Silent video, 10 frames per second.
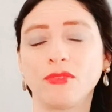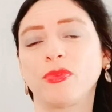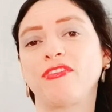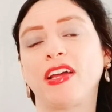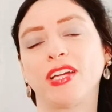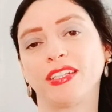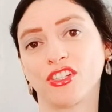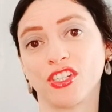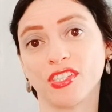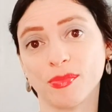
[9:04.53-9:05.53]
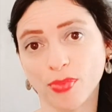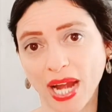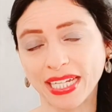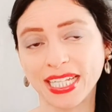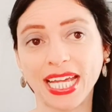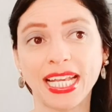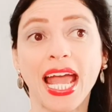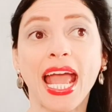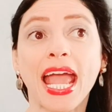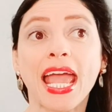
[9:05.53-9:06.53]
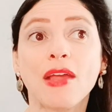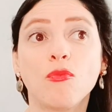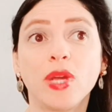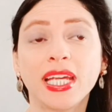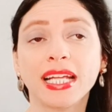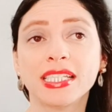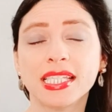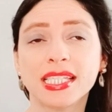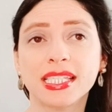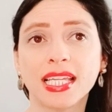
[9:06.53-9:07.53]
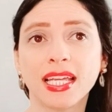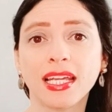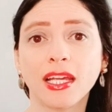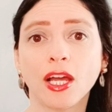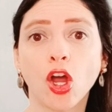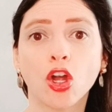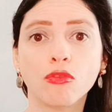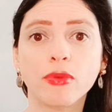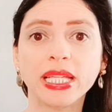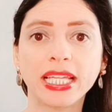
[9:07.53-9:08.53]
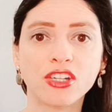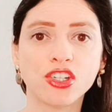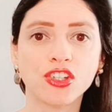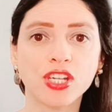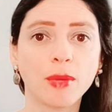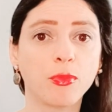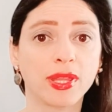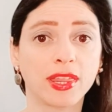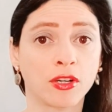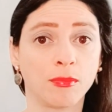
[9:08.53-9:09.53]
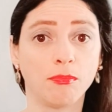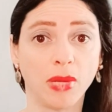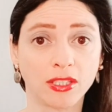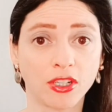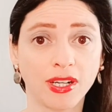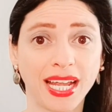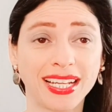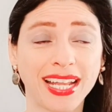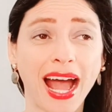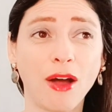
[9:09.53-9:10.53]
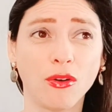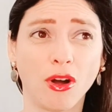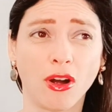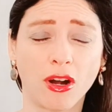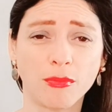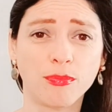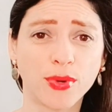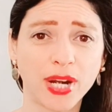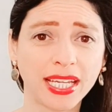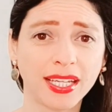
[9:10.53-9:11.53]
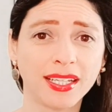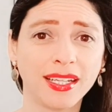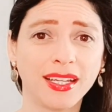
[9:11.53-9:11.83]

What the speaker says: We found out that she's pregnant and we get to see her relationship with her mother and how heartbreaking